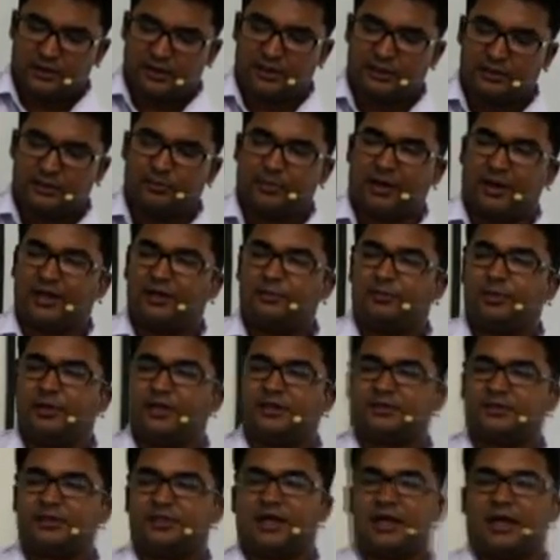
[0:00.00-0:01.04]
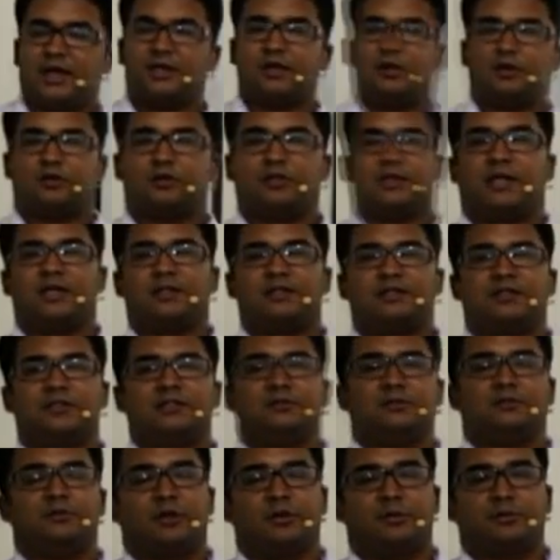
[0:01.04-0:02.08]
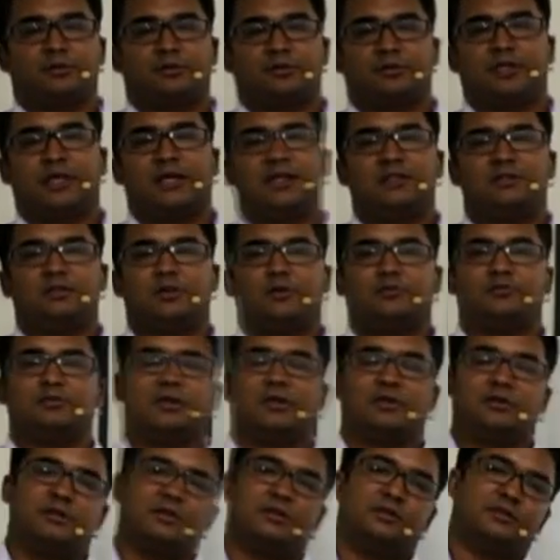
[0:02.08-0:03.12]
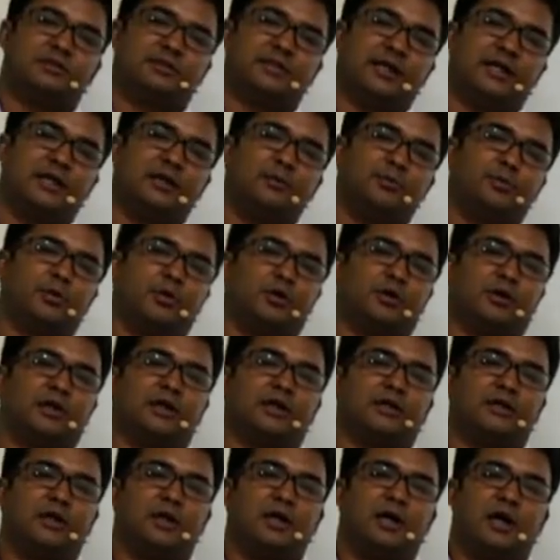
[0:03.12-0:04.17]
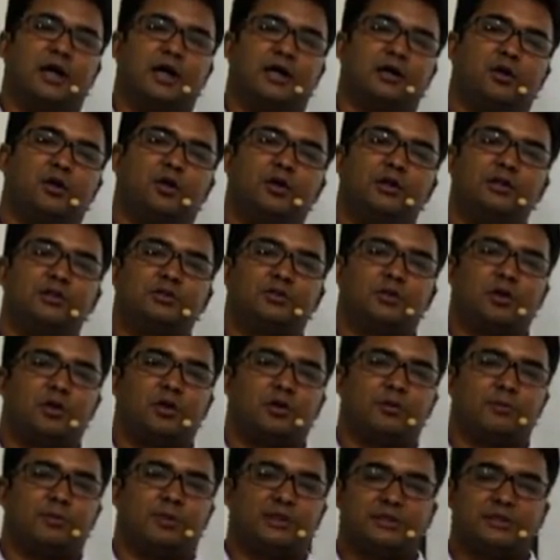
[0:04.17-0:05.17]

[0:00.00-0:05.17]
it might be a scenario that the sales of the second product are going strong,